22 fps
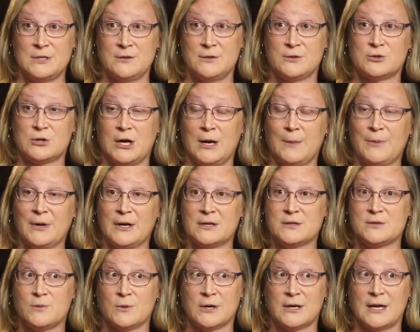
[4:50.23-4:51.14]
in the
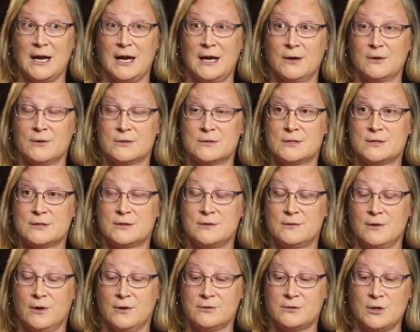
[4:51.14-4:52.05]
tropics where cows
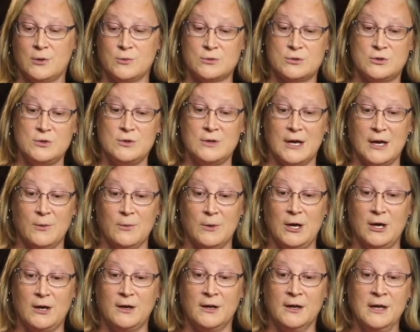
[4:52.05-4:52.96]
don't do that
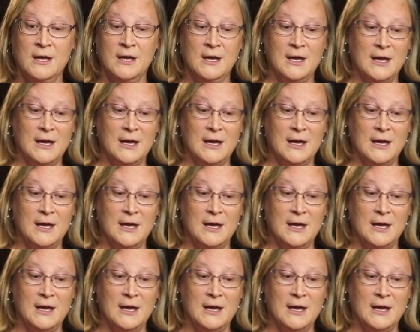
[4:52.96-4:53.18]
well.